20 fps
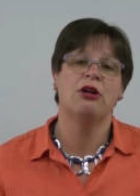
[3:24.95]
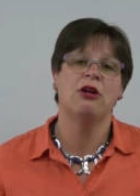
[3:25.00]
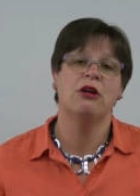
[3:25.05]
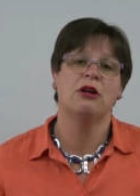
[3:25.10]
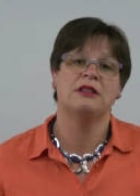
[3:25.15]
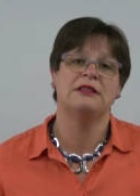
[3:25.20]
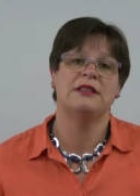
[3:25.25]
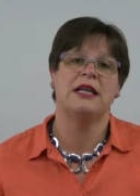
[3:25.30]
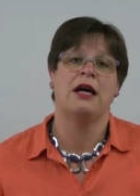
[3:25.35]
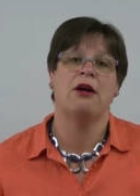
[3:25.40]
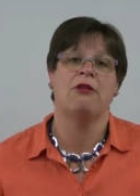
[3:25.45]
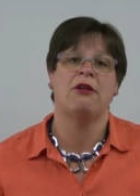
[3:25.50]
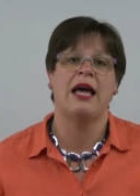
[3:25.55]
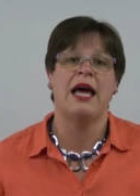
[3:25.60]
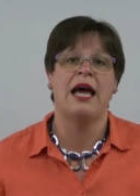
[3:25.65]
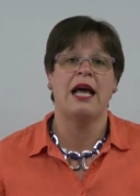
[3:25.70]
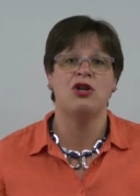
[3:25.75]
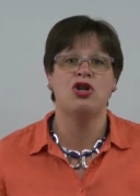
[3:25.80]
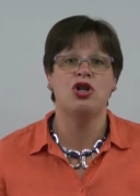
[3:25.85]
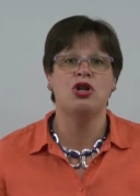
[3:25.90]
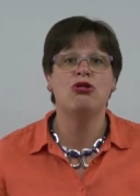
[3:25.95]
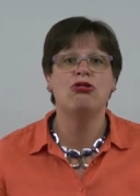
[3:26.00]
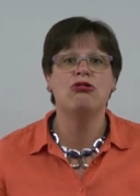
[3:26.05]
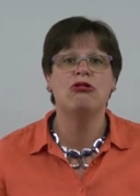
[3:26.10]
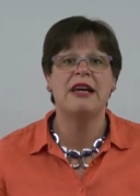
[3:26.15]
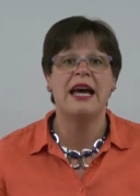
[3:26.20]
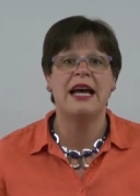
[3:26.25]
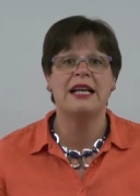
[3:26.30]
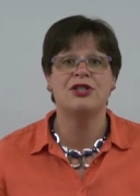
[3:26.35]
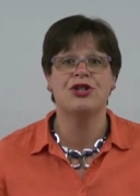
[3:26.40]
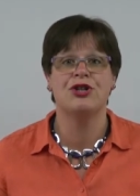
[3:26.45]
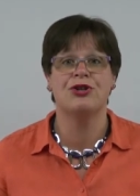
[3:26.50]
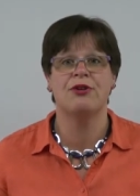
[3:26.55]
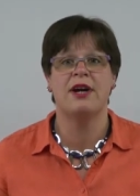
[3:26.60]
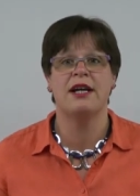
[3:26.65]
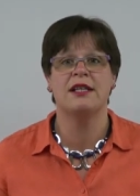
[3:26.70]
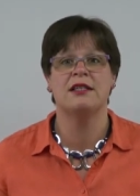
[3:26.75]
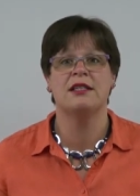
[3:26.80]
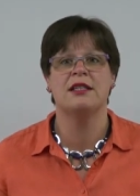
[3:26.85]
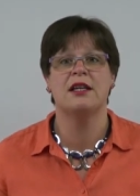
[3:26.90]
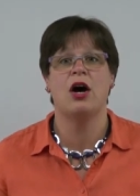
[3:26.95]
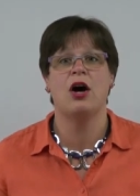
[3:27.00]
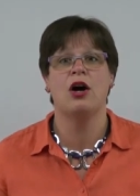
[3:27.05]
lockdown and you get stressed,